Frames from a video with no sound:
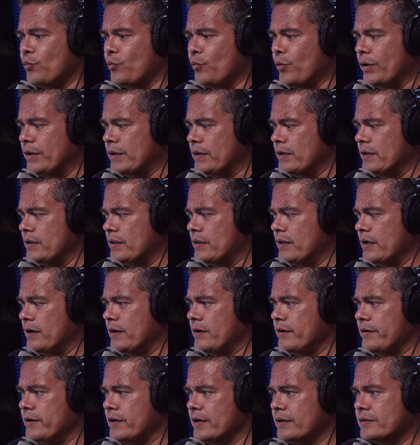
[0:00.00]
when
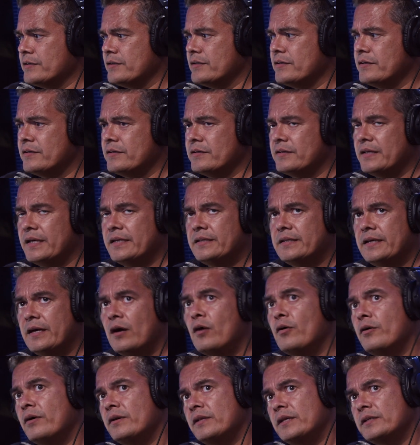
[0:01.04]
they're youngsters, they say,
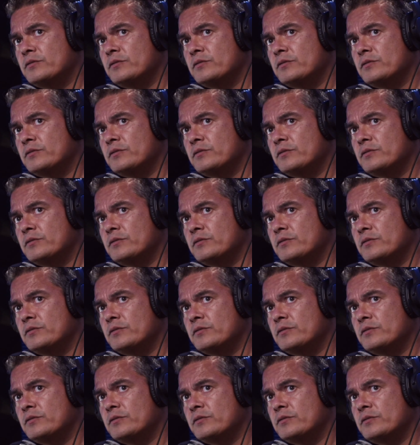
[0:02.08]
"Oh,